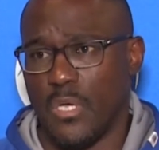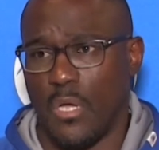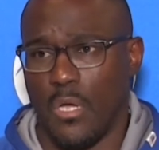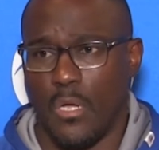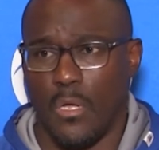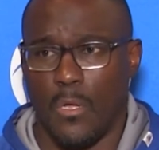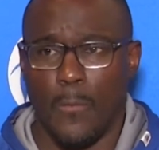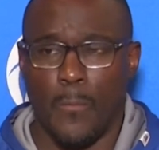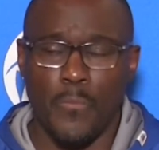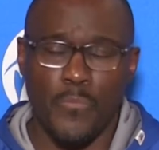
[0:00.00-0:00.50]

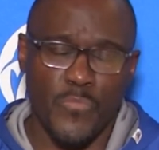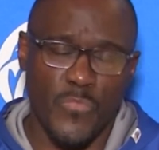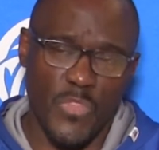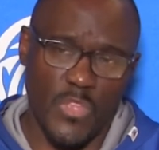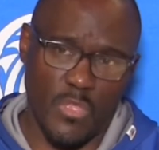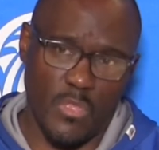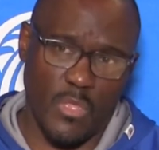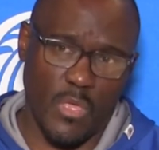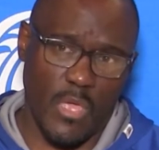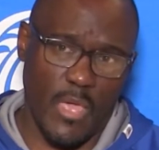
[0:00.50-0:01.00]

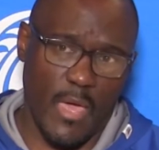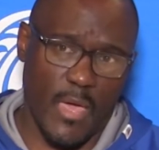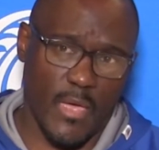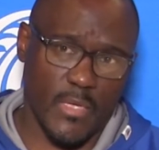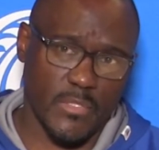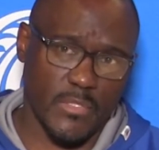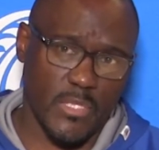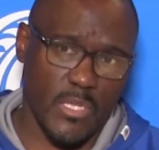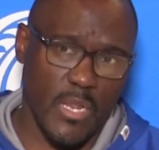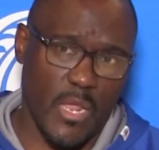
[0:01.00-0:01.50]
The
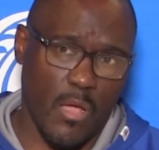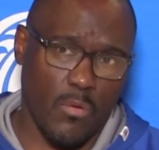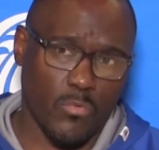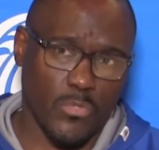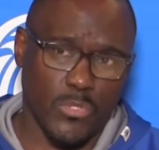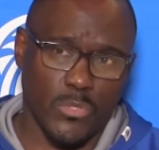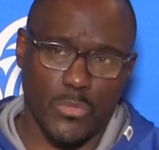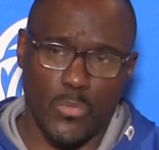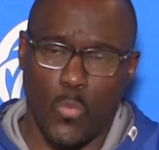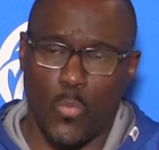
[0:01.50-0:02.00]
guys that I
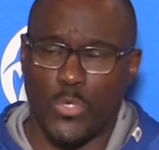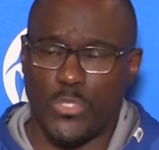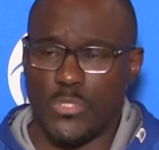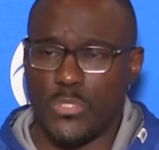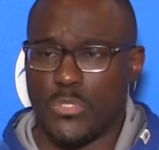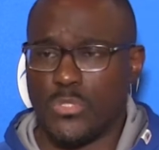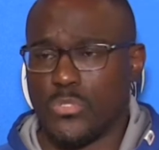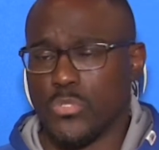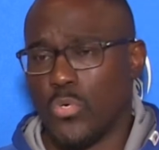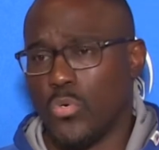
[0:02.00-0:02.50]
was
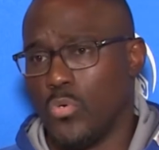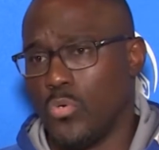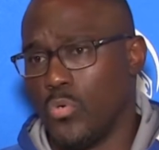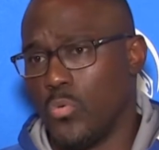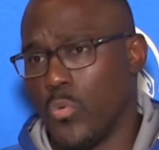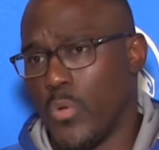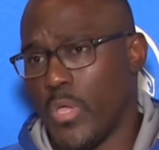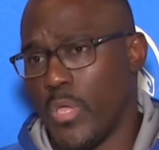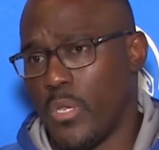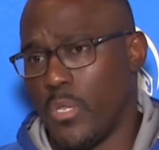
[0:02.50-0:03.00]
in
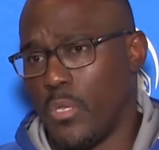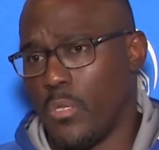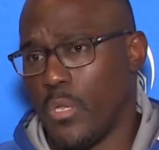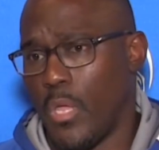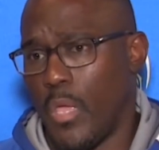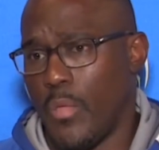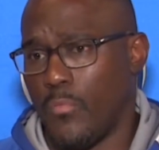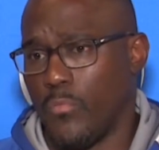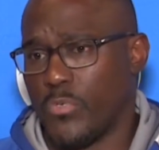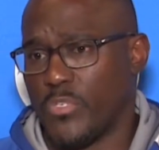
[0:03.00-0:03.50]
school with
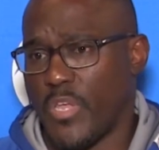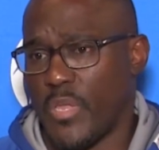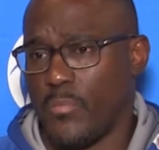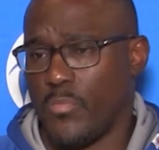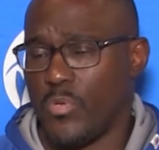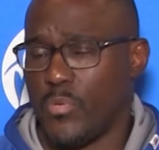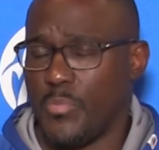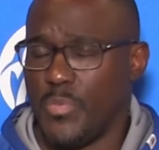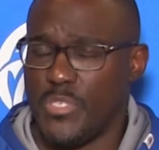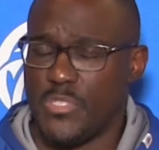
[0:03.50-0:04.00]
and was
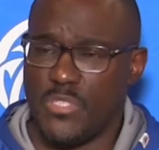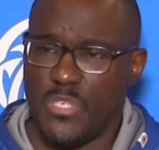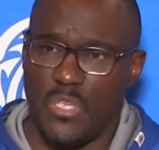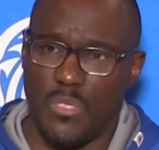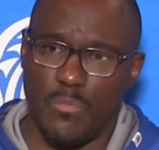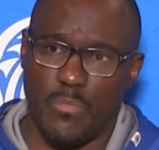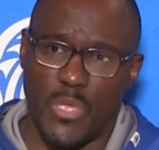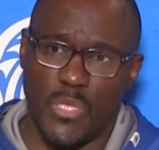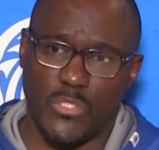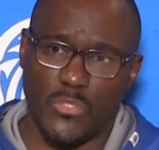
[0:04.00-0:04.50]
able to be
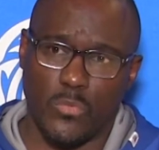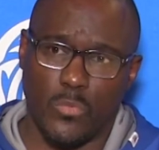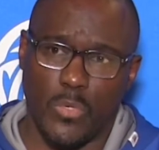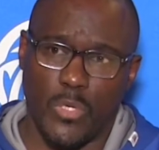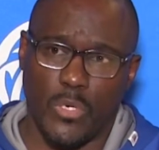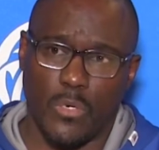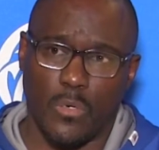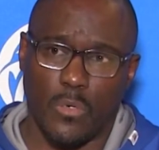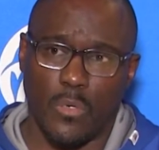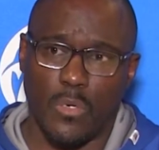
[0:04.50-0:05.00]
teammates
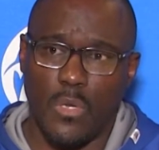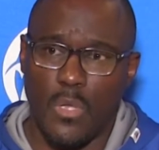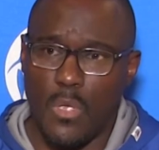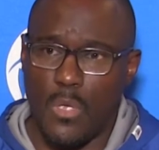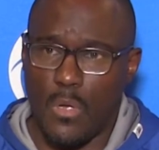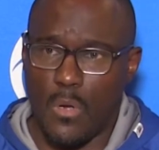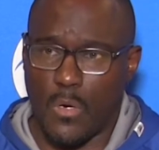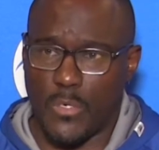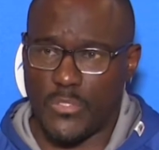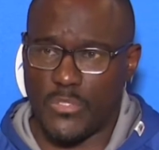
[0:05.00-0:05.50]
with
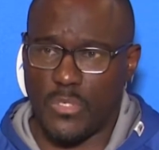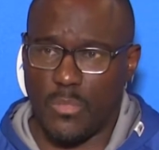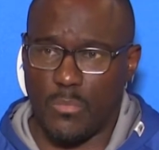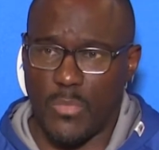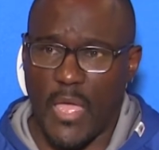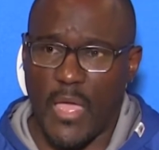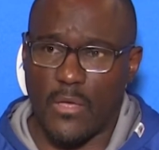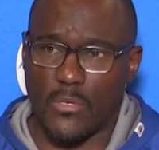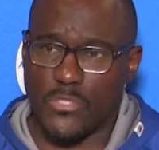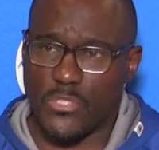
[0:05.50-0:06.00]
are
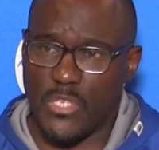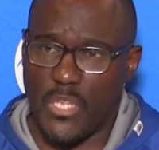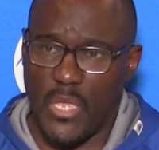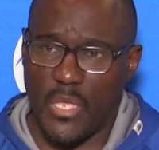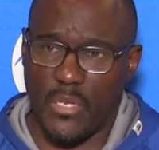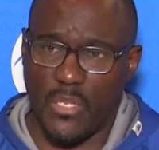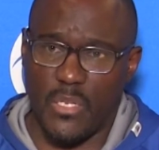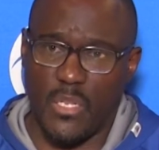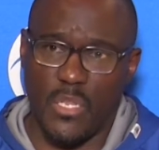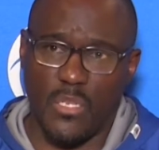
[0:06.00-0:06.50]
some outstanding